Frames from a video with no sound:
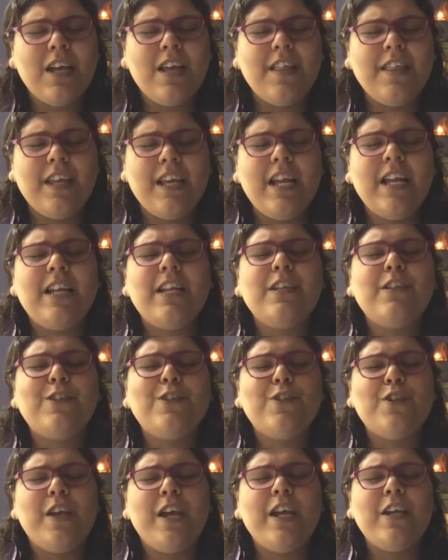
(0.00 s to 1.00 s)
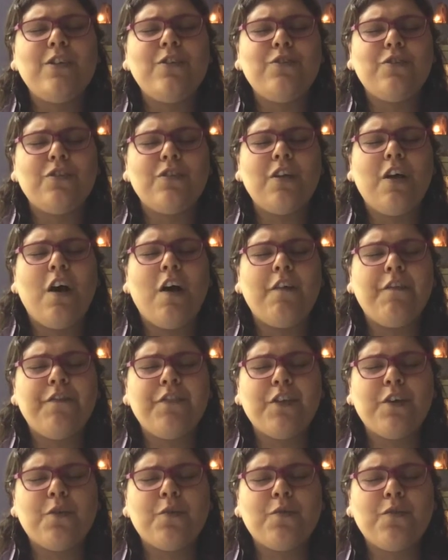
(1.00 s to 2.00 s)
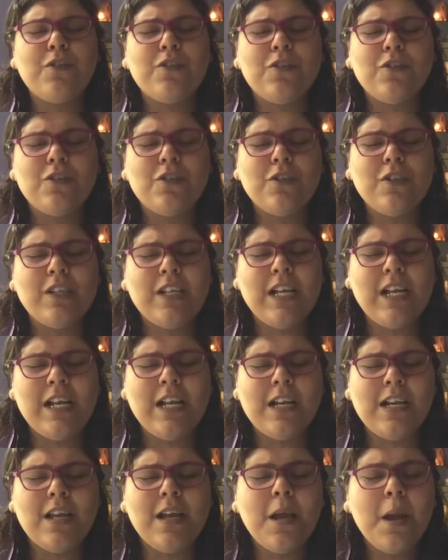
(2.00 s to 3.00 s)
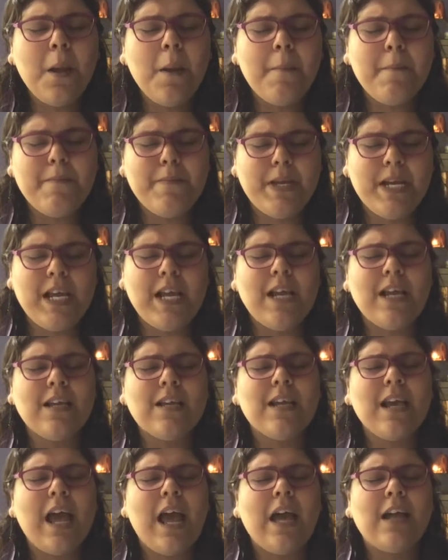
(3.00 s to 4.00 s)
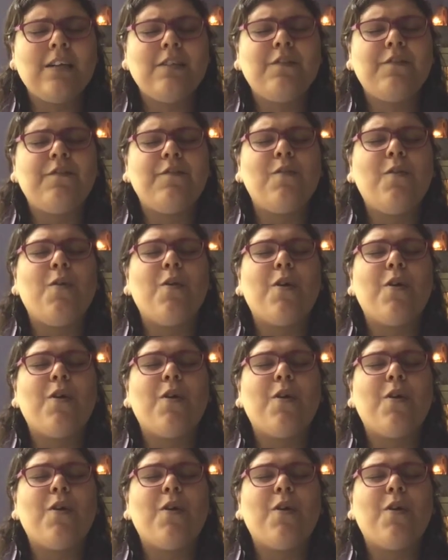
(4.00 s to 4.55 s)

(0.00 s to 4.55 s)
the initiation of the crystalline being and form.